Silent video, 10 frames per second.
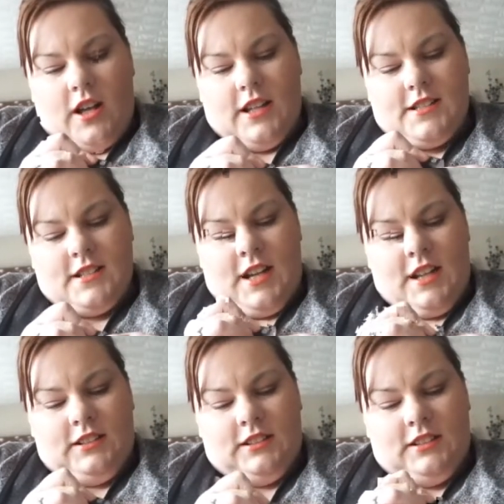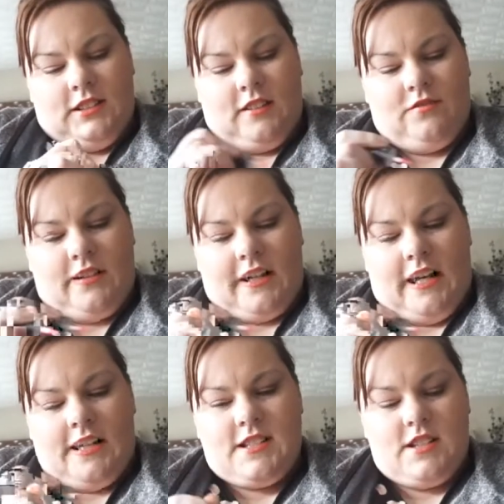Isn't that lovely?
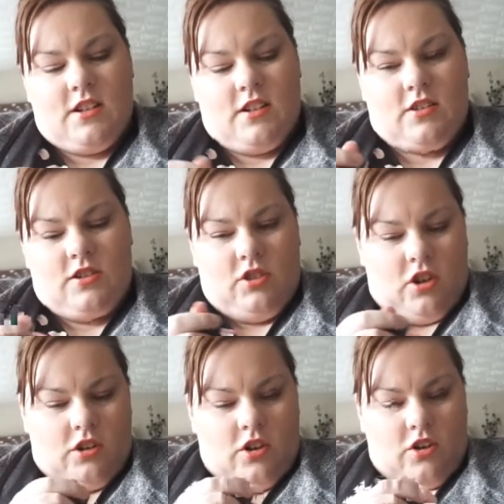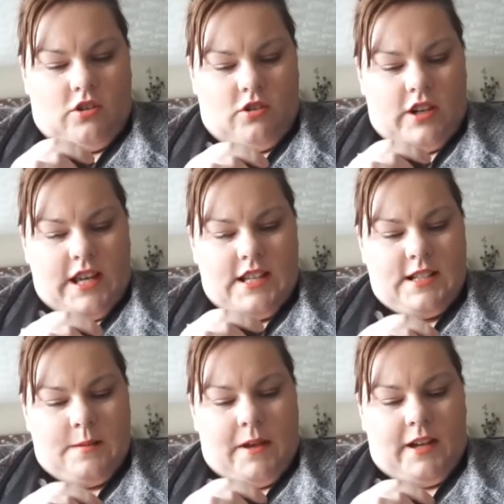It's not
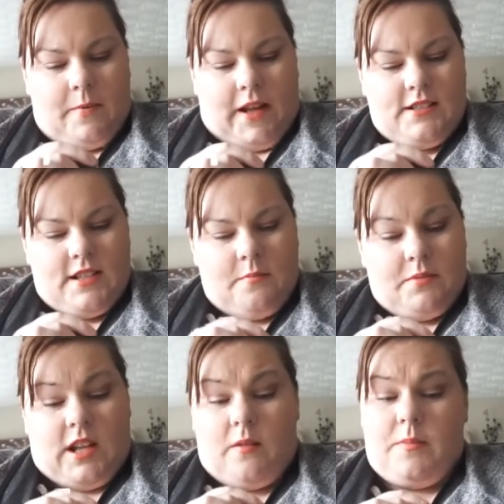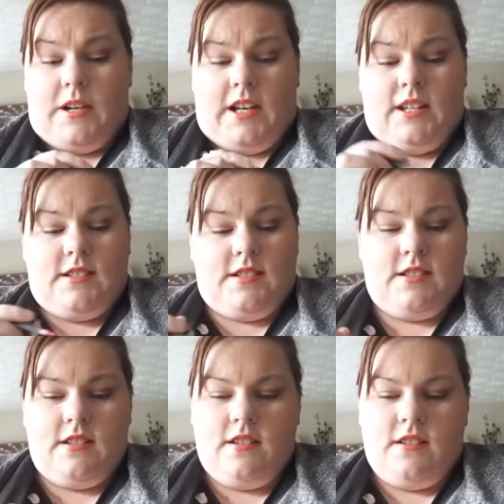crazy pigmented, but that would be nice
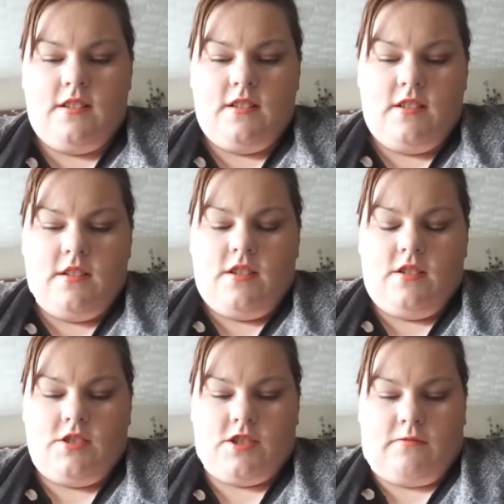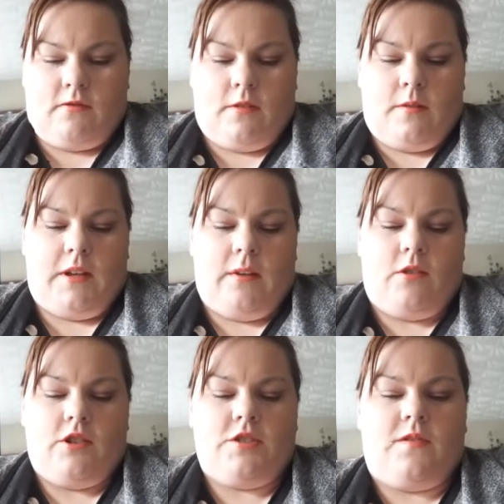just for a wee
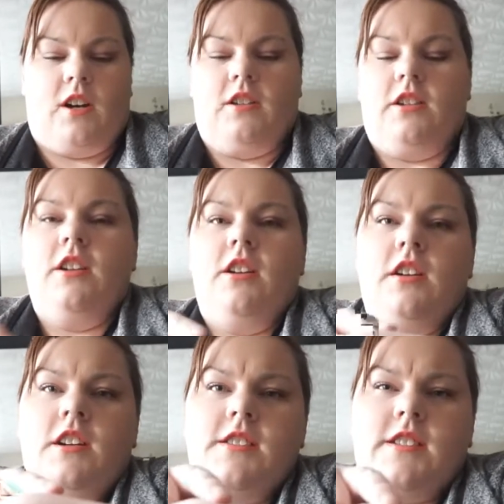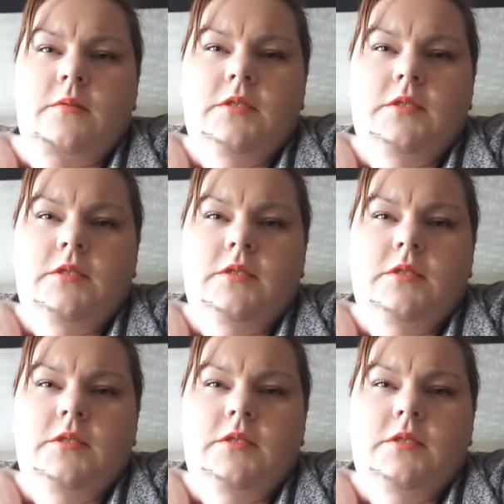wash of colour. It's that